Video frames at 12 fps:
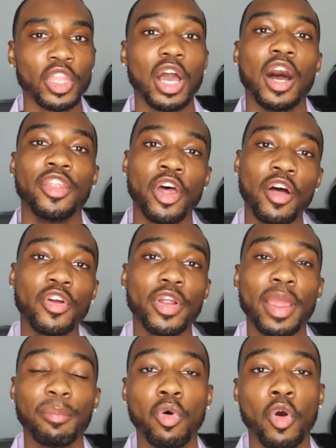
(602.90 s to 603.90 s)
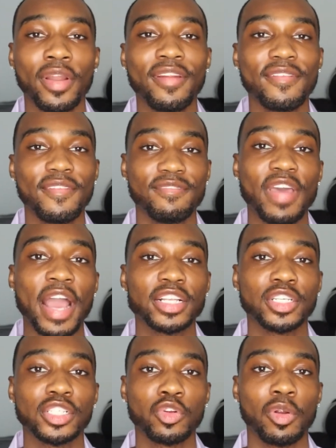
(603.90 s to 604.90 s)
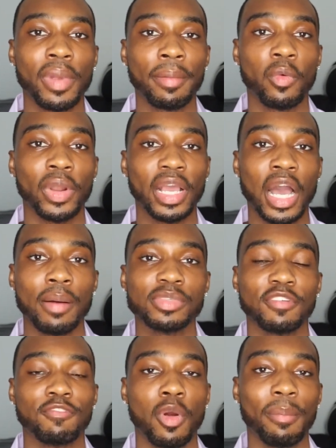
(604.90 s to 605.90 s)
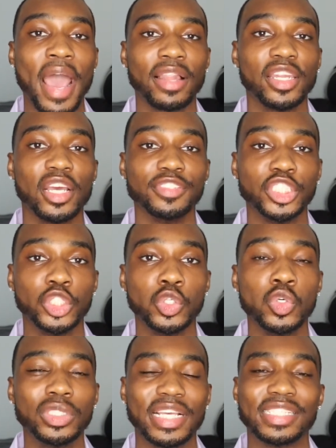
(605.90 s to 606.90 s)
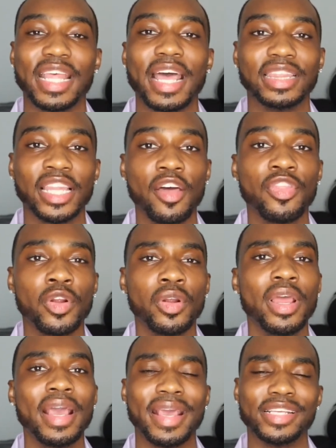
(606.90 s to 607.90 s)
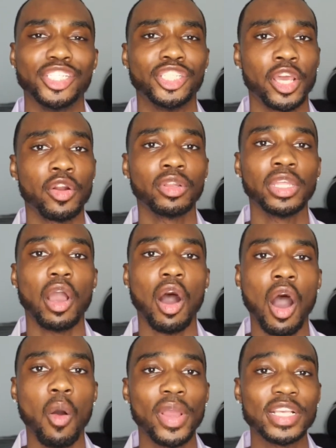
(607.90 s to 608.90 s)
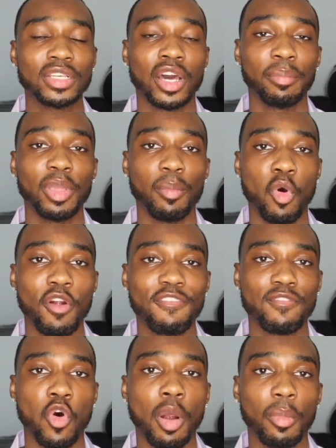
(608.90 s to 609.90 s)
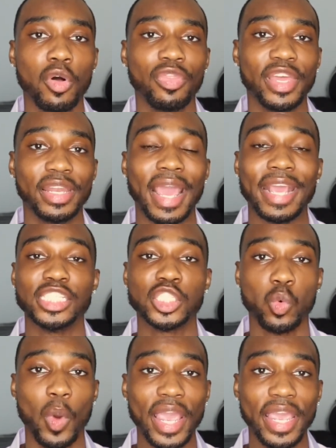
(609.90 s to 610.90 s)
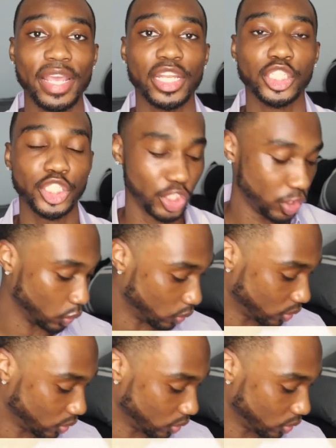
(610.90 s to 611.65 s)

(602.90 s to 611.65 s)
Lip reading: Another important factor to remember when it comes to formality of shoes is that leather is generally always going to be more formal than a suede shoe.